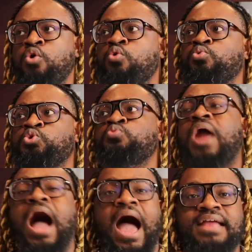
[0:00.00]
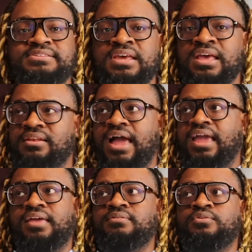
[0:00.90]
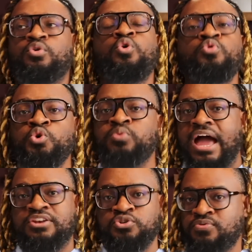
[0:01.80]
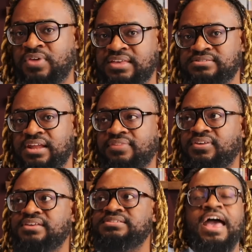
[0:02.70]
who do not do things like this.